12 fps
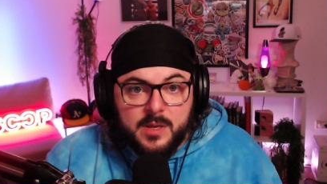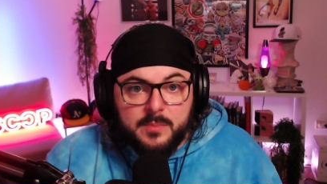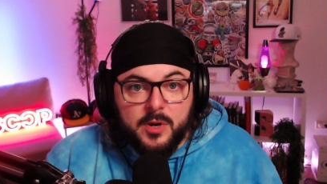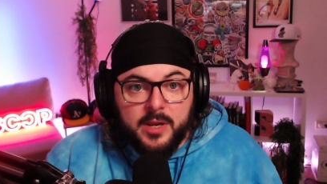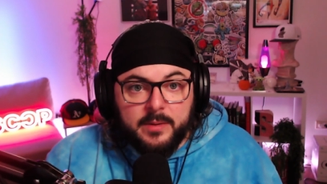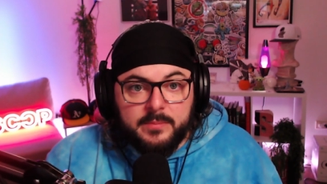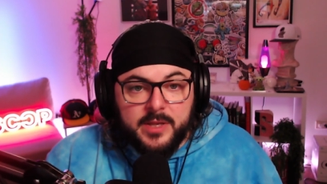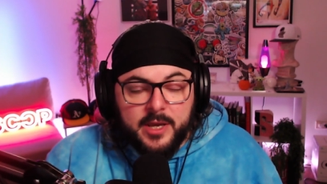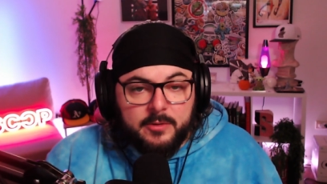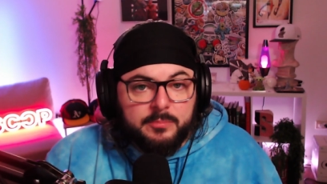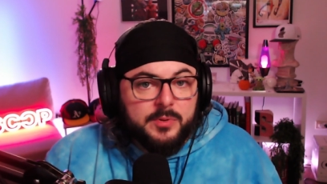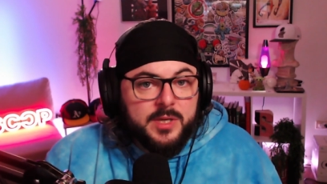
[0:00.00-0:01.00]
break them
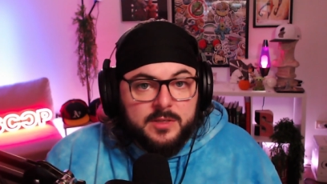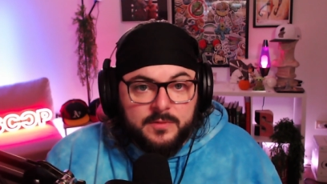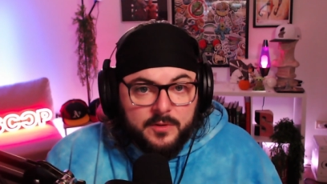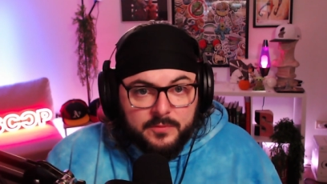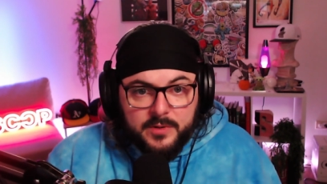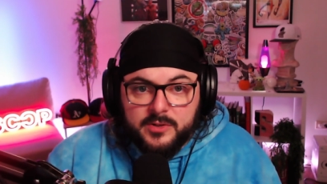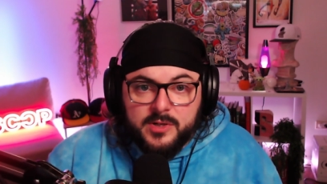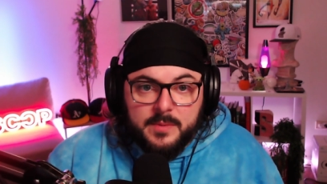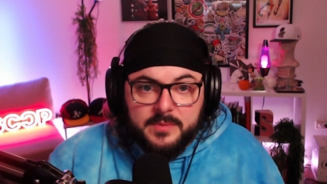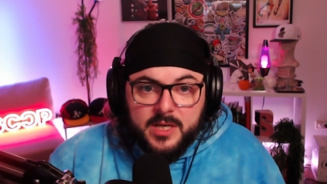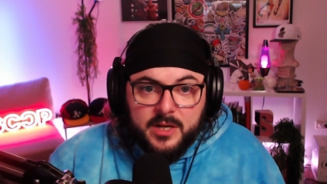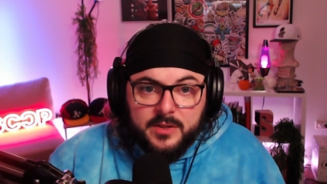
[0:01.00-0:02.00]
down, please feel free to
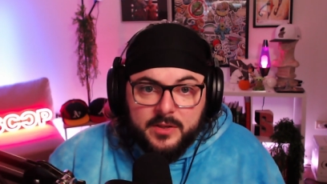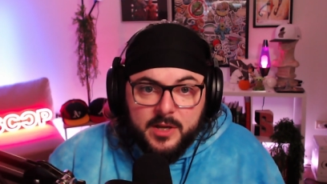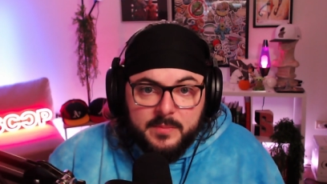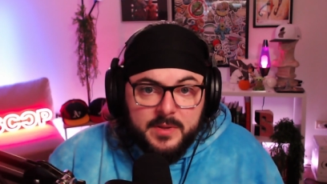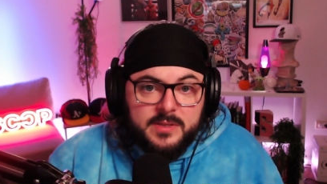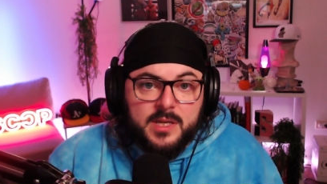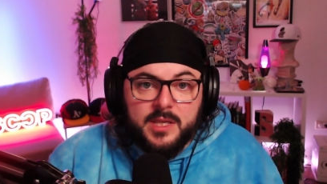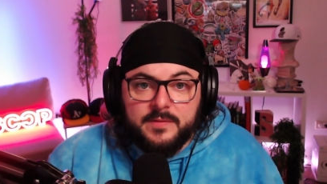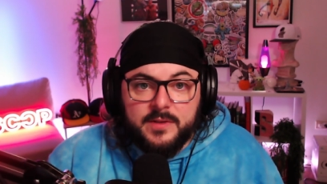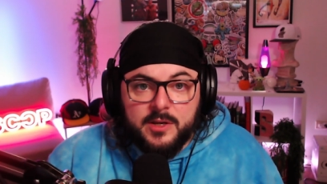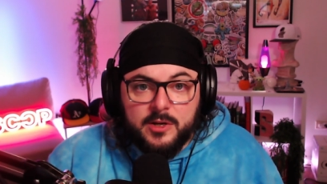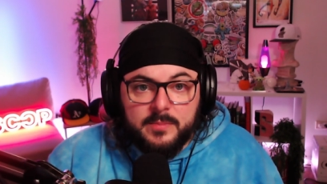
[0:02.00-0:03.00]
drop it down in the comments. I love
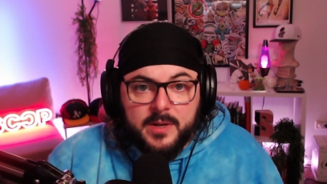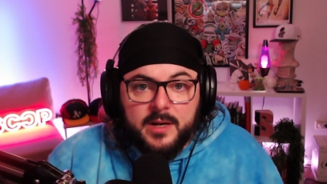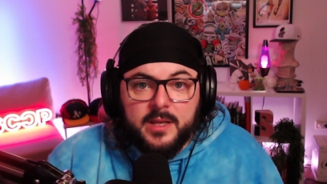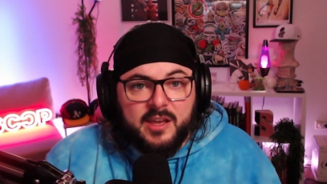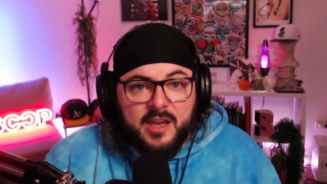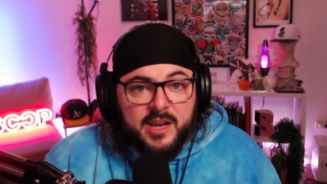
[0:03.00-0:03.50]
to hear about it.